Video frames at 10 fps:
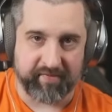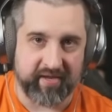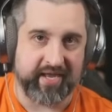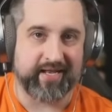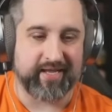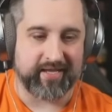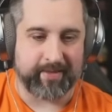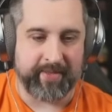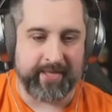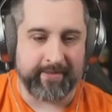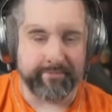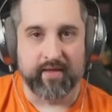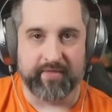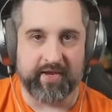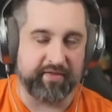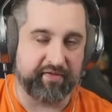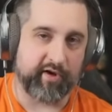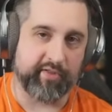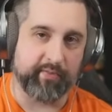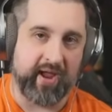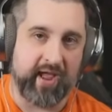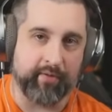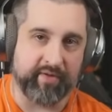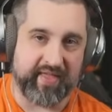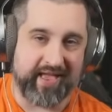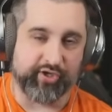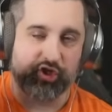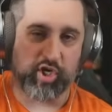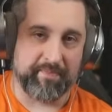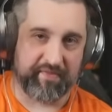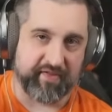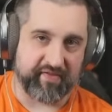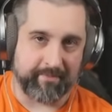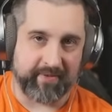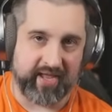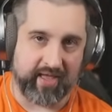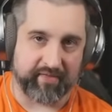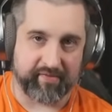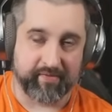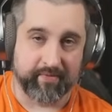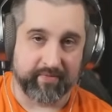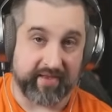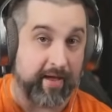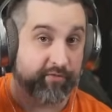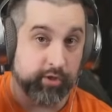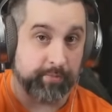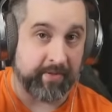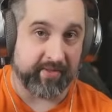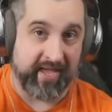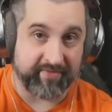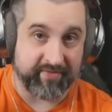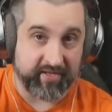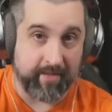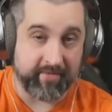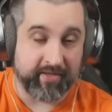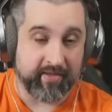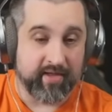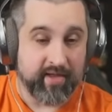AD and AP. Then at the start of the round, that jumps to somebody else. Now 2 people have the anomaly.